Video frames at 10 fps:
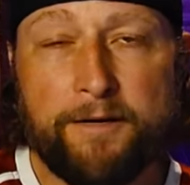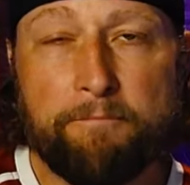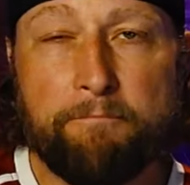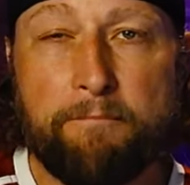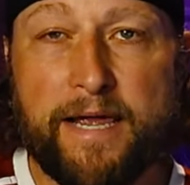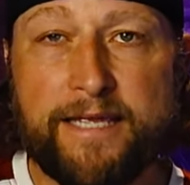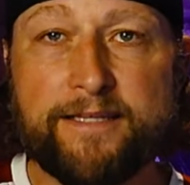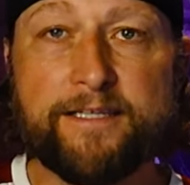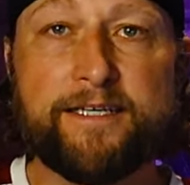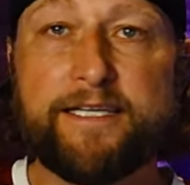
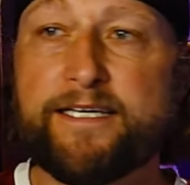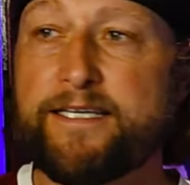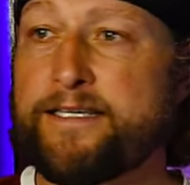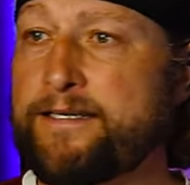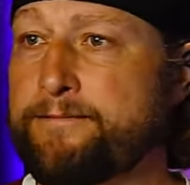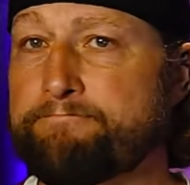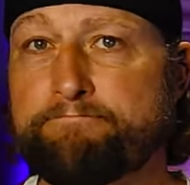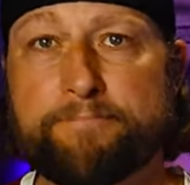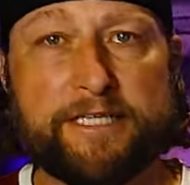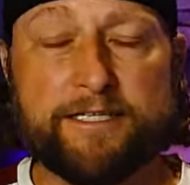mainly
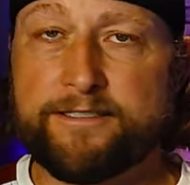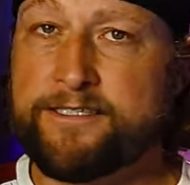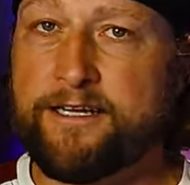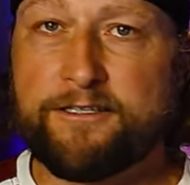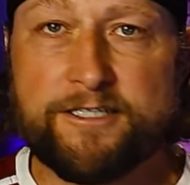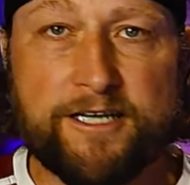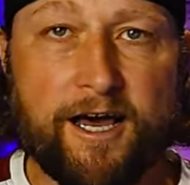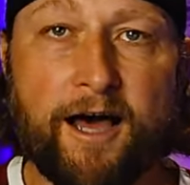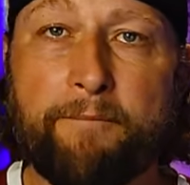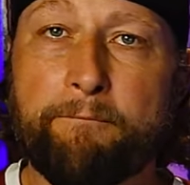because there's
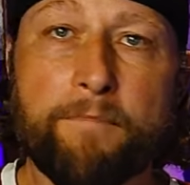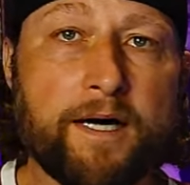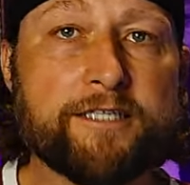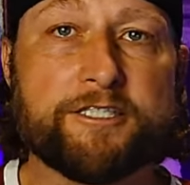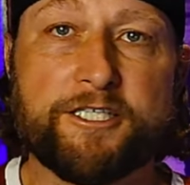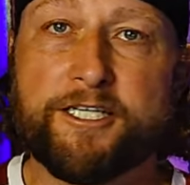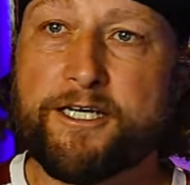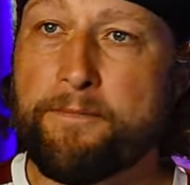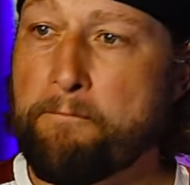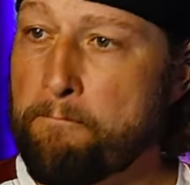not much
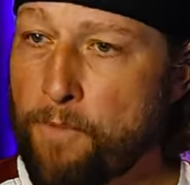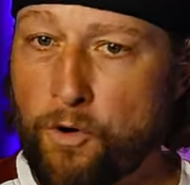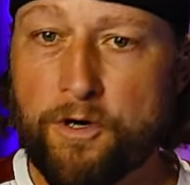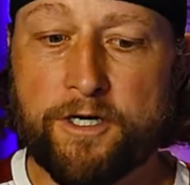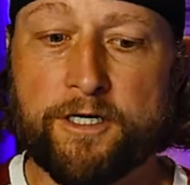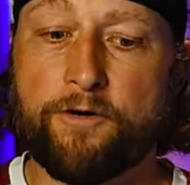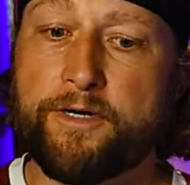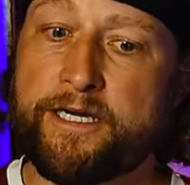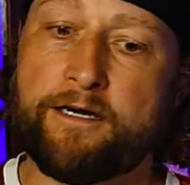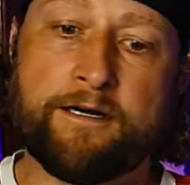more
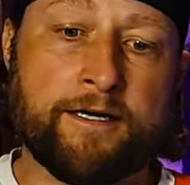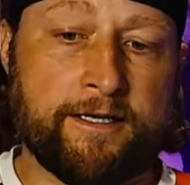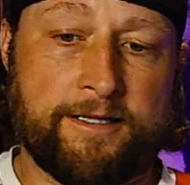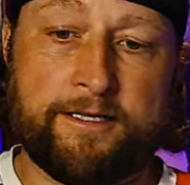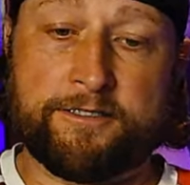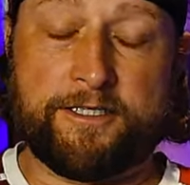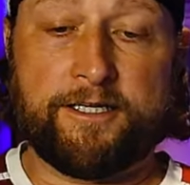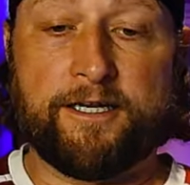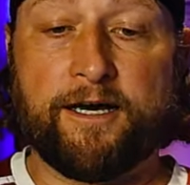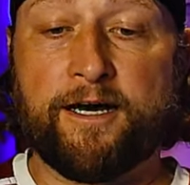going on. There's
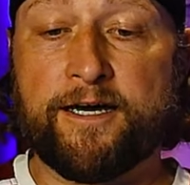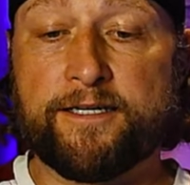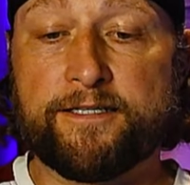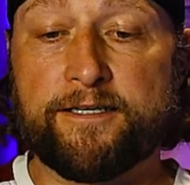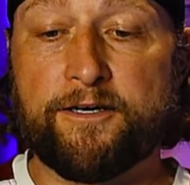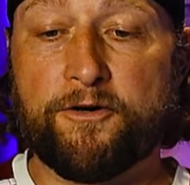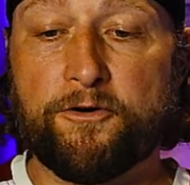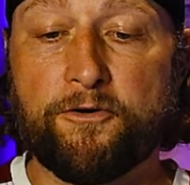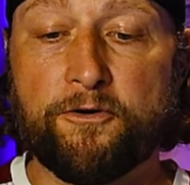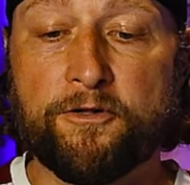not a
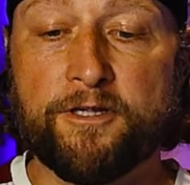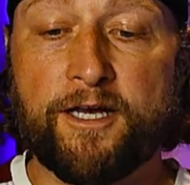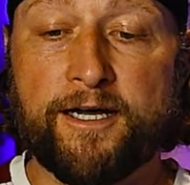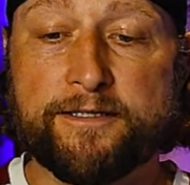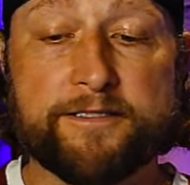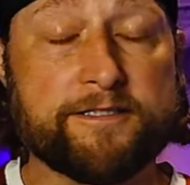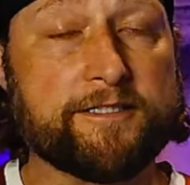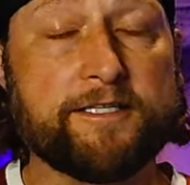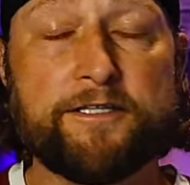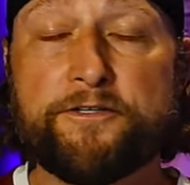whole lot
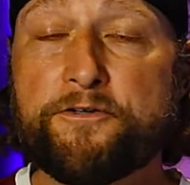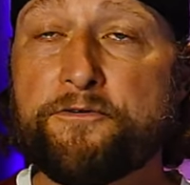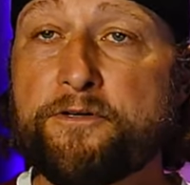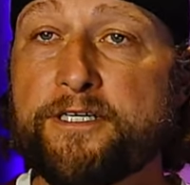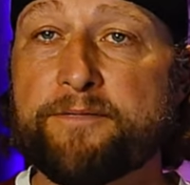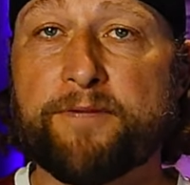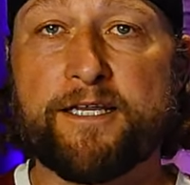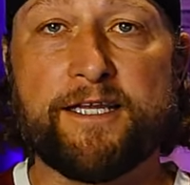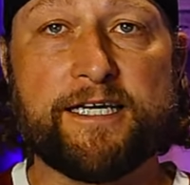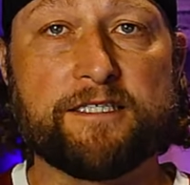that's new. In my
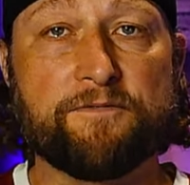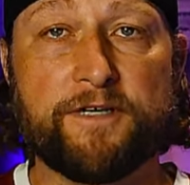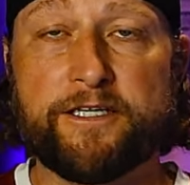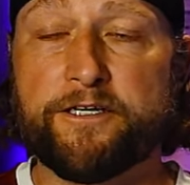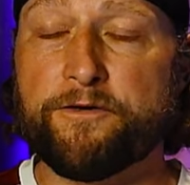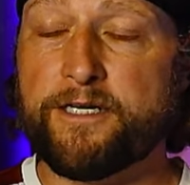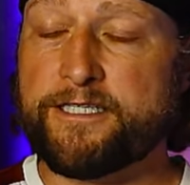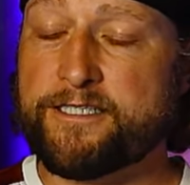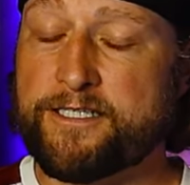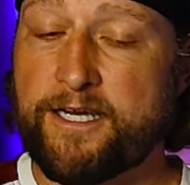last video, I
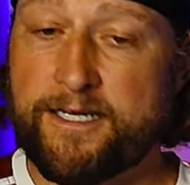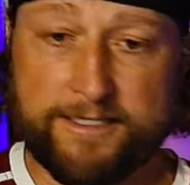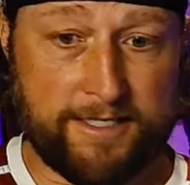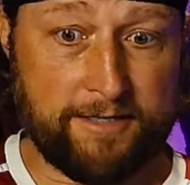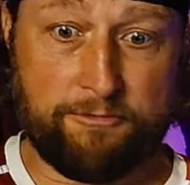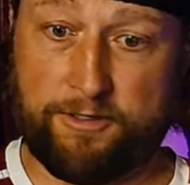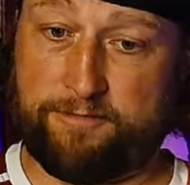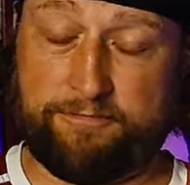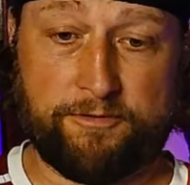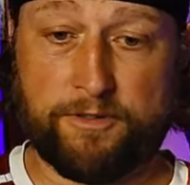just kind of said we're
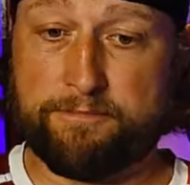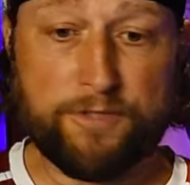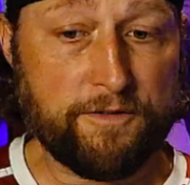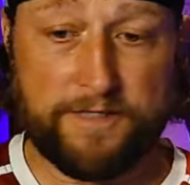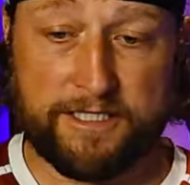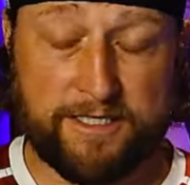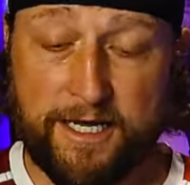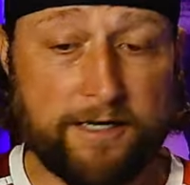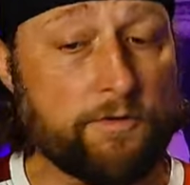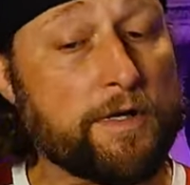we're moving
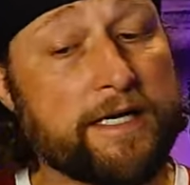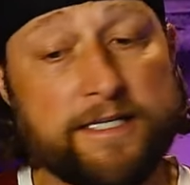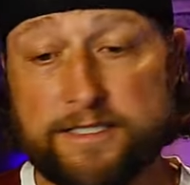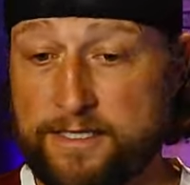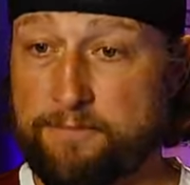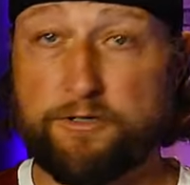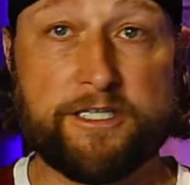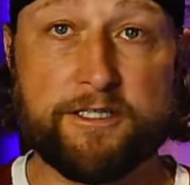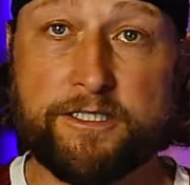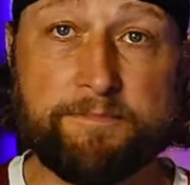sideways and we
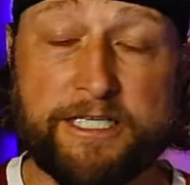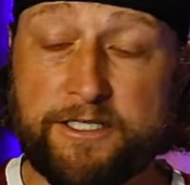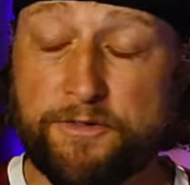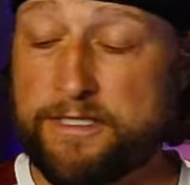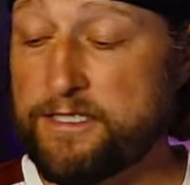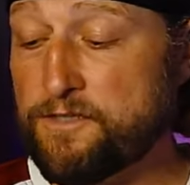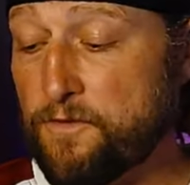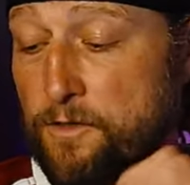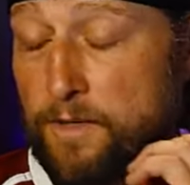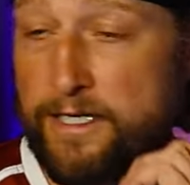could be doing this
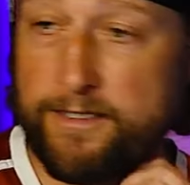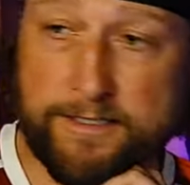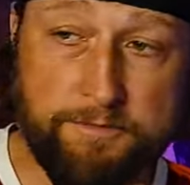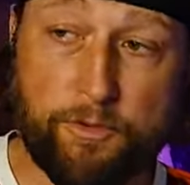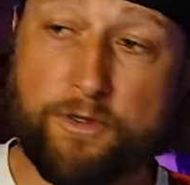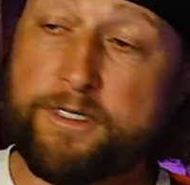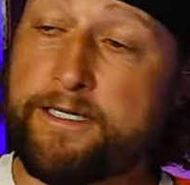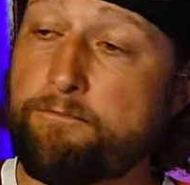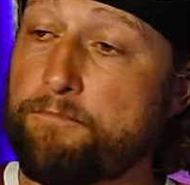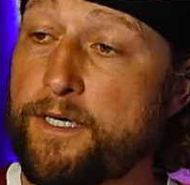for a while. It's
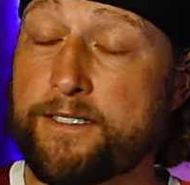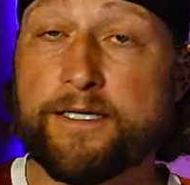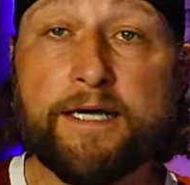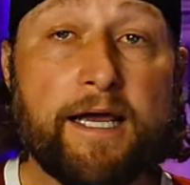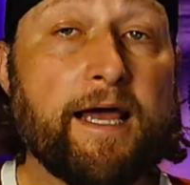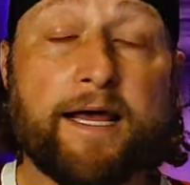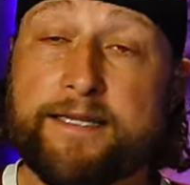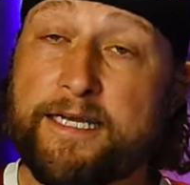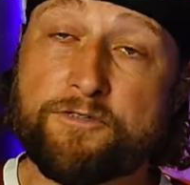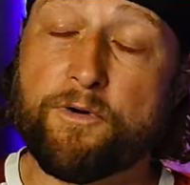boring, but, and
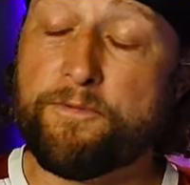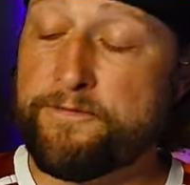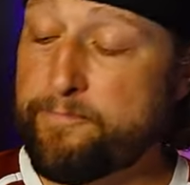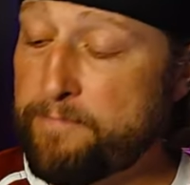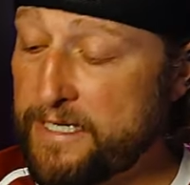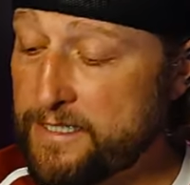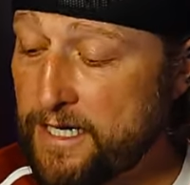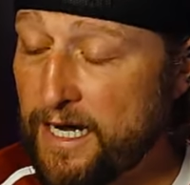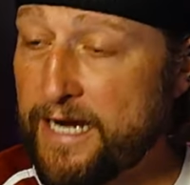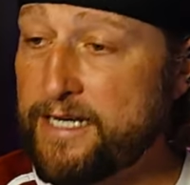that's what we've been
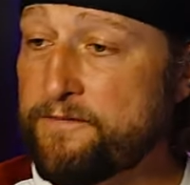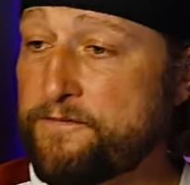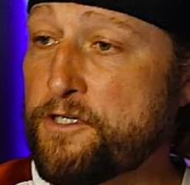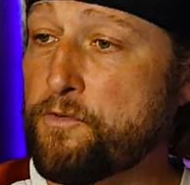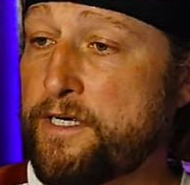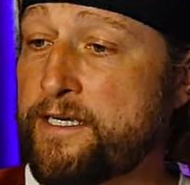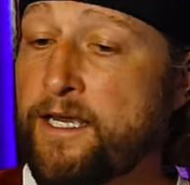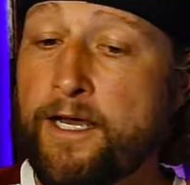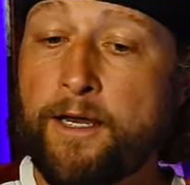kind of doing.